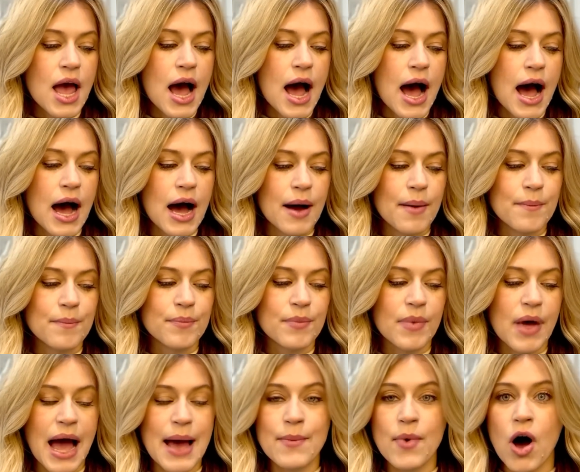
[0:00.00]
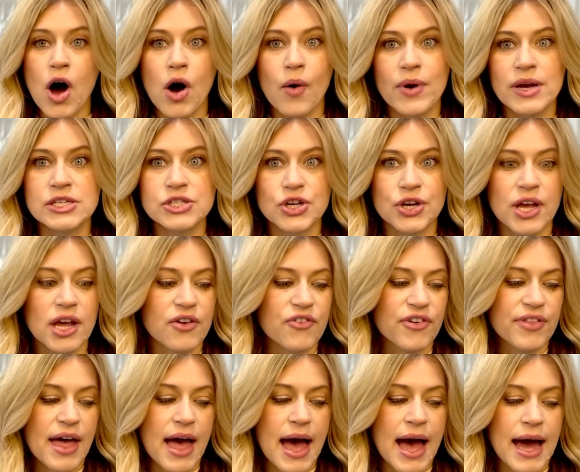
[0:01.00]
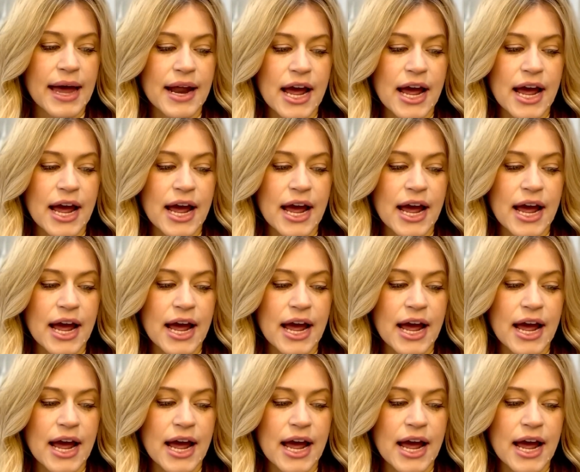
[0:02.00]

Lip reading: I'm always looking for that.